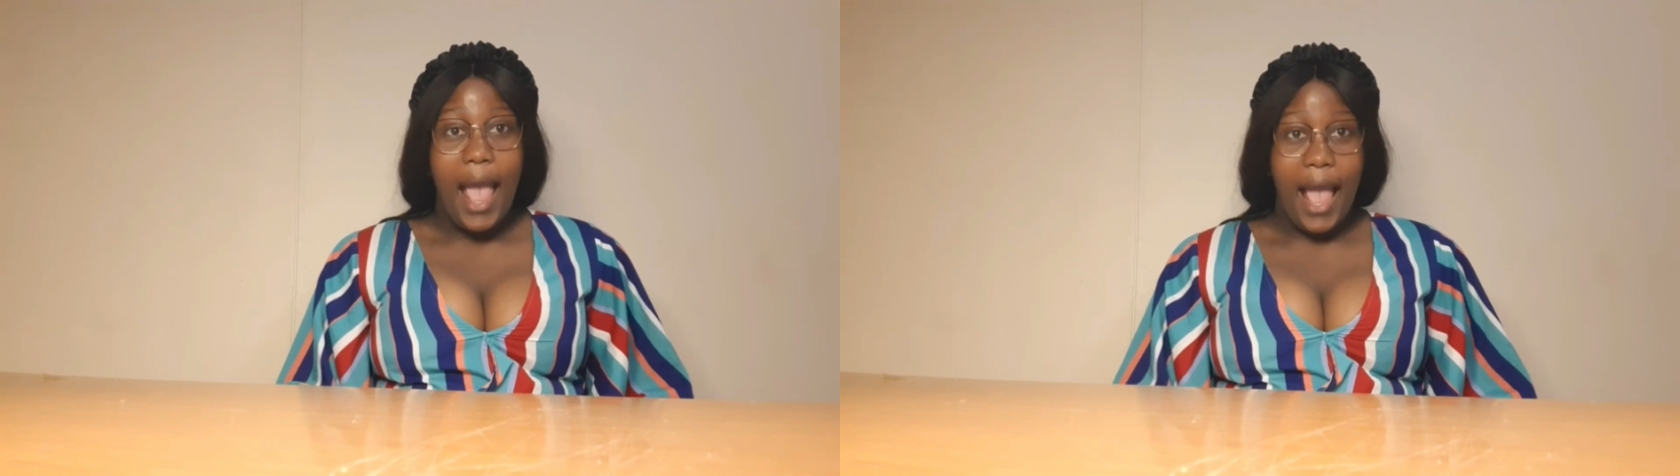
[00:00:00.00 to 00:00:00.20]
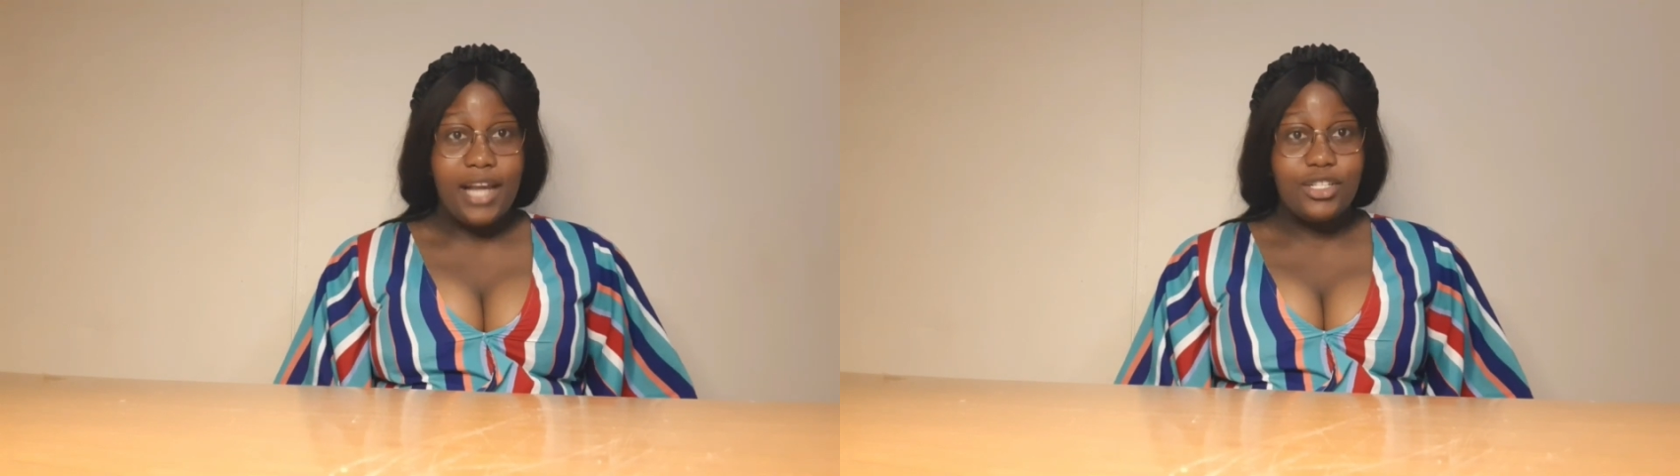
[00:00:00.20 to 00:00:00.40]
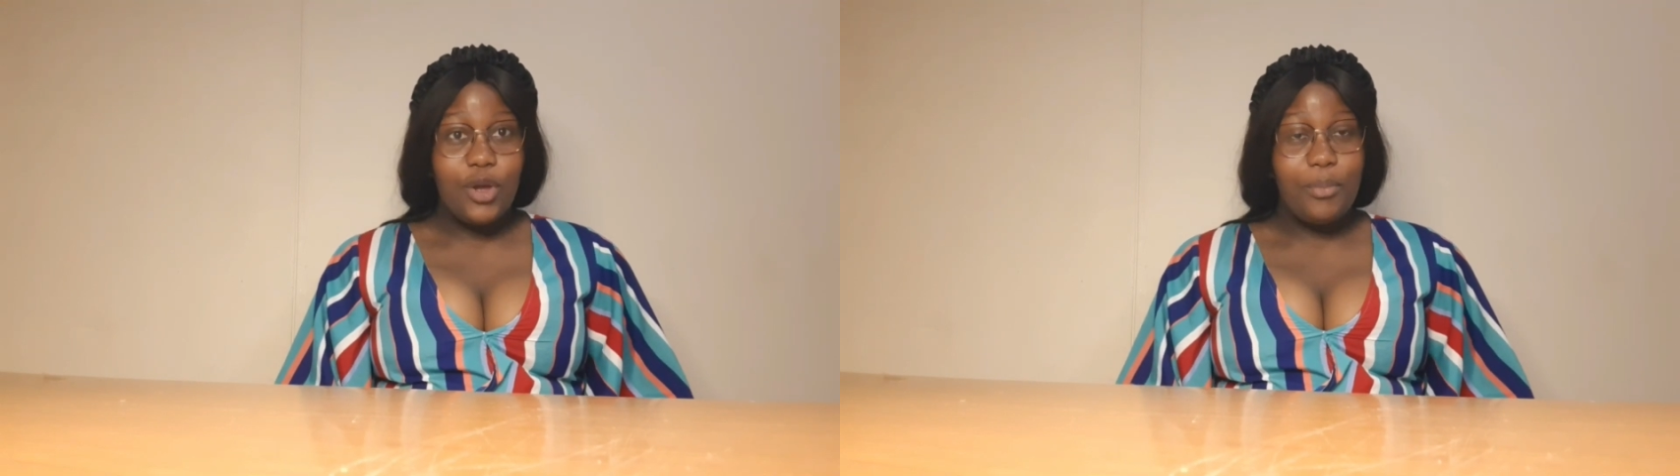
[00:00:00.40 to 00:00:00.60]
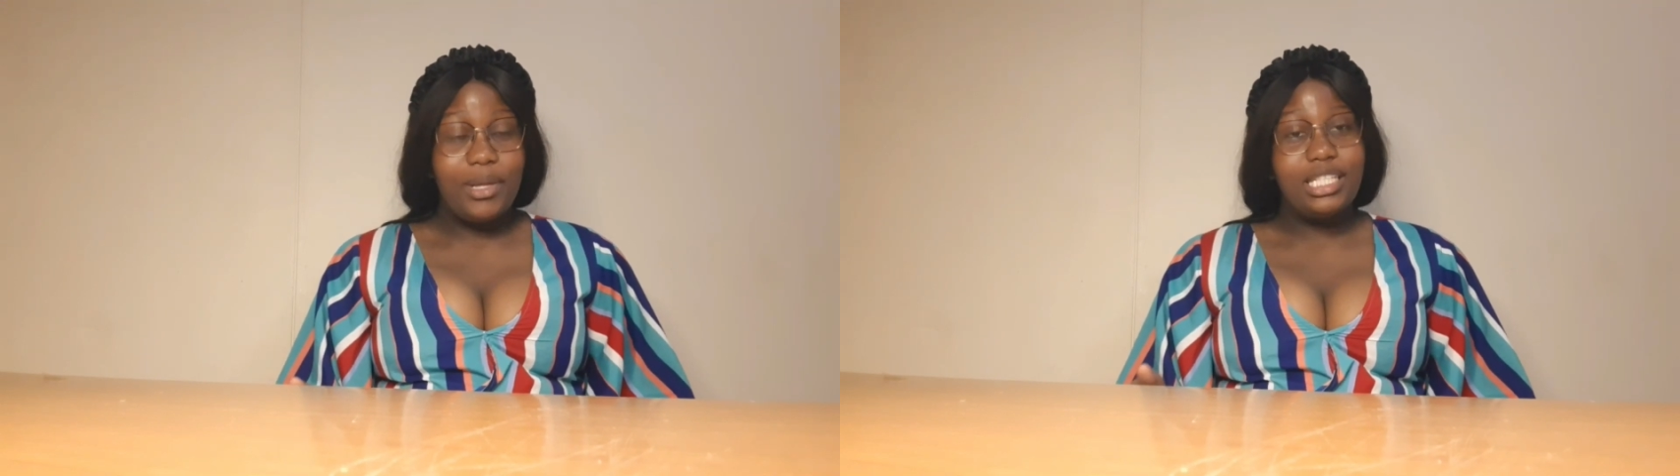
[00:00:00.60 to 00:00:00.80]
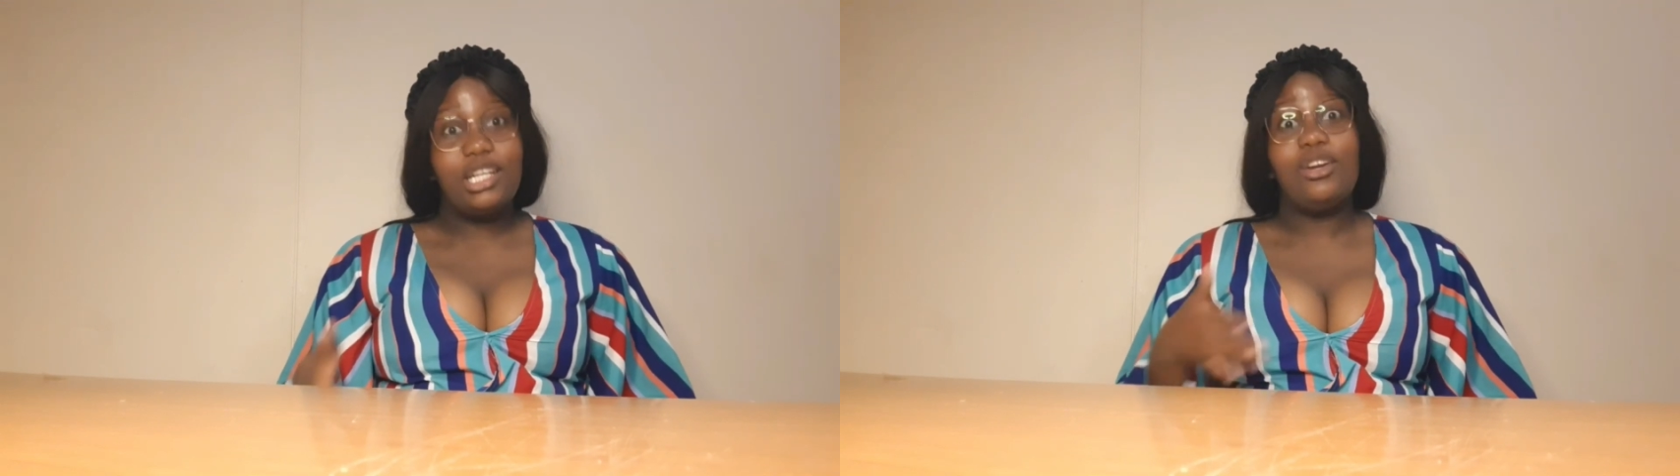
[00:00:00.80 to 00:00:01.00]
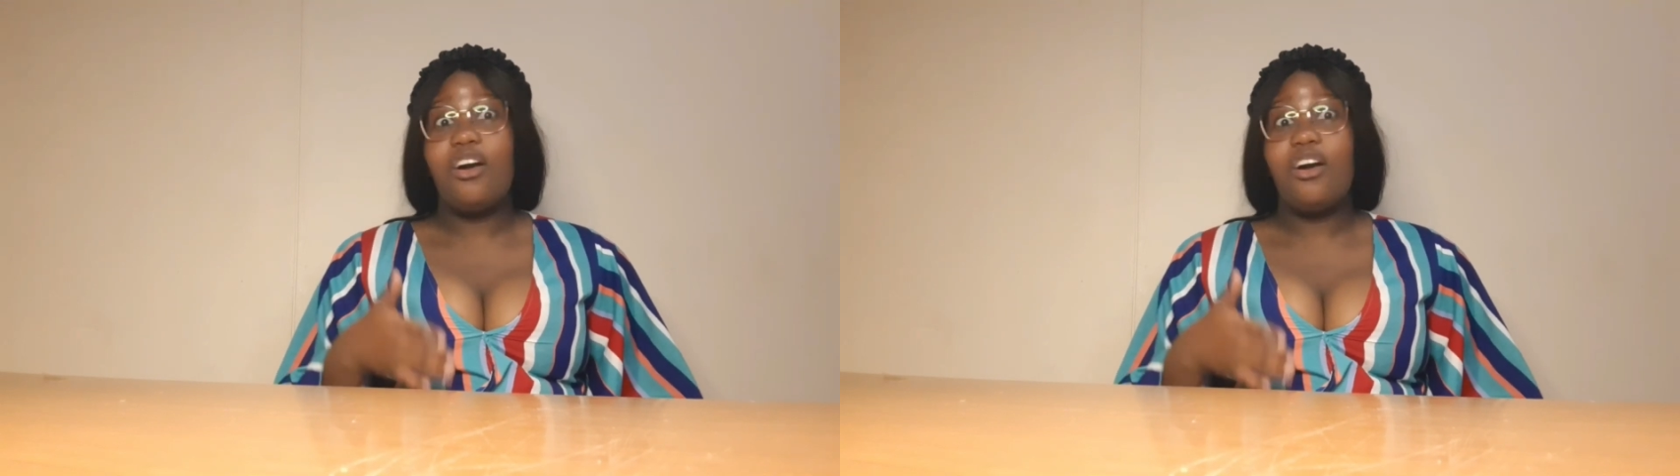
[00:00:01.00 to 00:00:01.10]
and commenting and